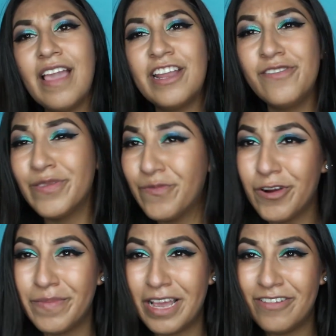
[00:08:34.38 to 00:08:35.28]
I know it's
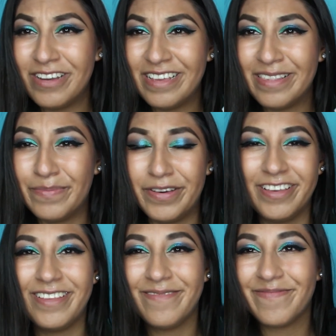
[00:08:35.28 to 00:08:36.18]
warm nowadays,
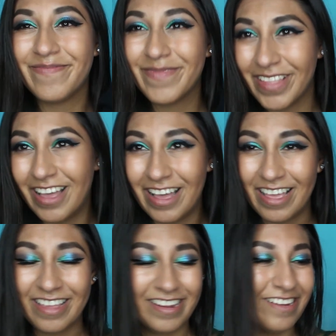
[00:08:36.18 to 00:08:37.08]
but
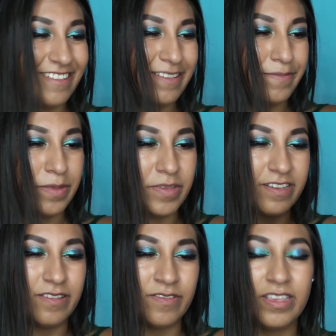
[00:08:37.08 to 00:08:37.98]
I needed something
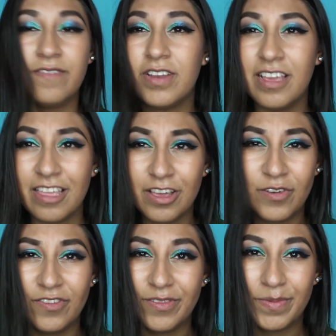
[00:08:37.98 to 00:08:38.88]
because even I get
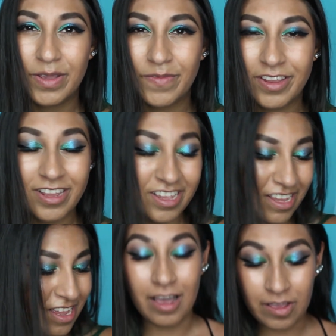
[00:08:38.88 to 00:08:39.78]
cold sometimes at night.
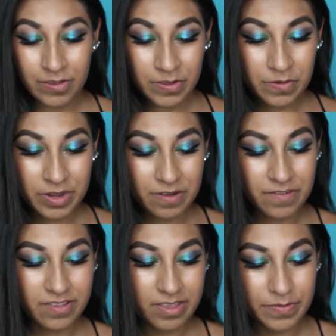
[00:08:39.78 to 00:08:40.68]
I also went
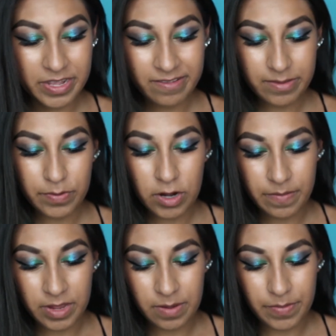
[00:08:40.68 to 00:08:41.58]
over to the men's
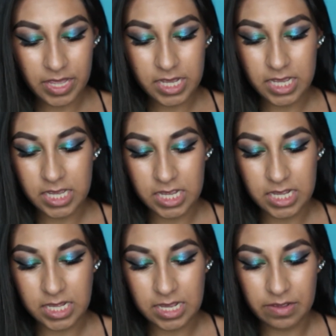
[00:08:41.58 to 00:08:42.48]
department
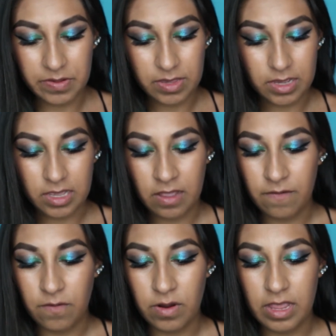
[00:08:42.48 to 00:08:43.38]
because I was looking
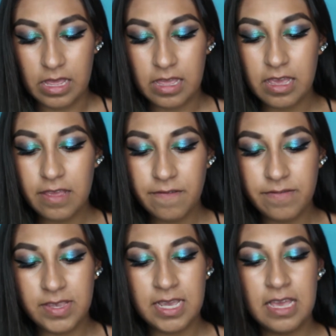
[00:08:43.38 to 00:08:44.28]
for a
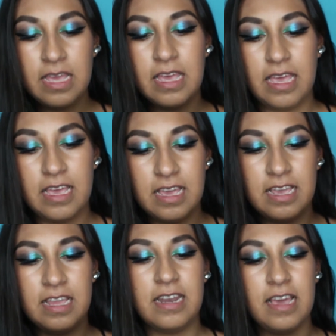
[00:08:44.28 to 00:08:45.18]
gift,
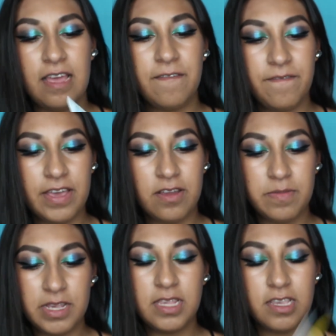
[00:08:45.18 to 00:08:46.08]
and I found
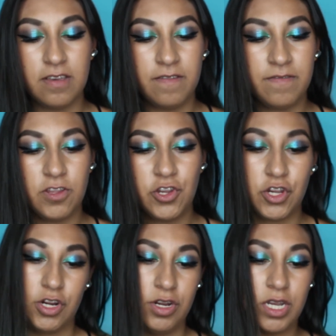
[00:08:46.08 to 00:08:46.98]
myself a
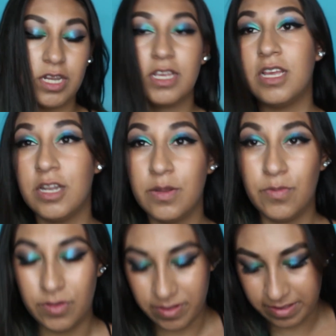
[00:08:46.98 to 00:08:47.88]
shirt in the
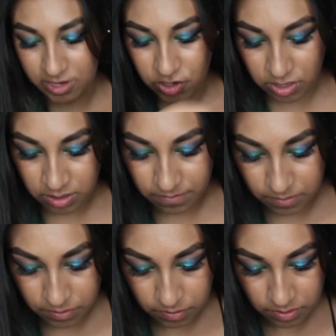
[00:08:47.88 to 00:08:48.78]
boys section, of
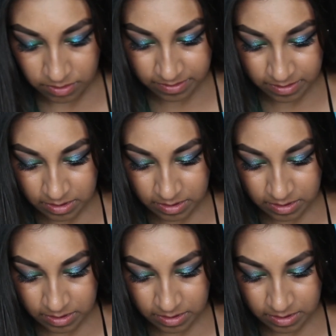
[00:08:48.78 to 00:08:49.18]
course.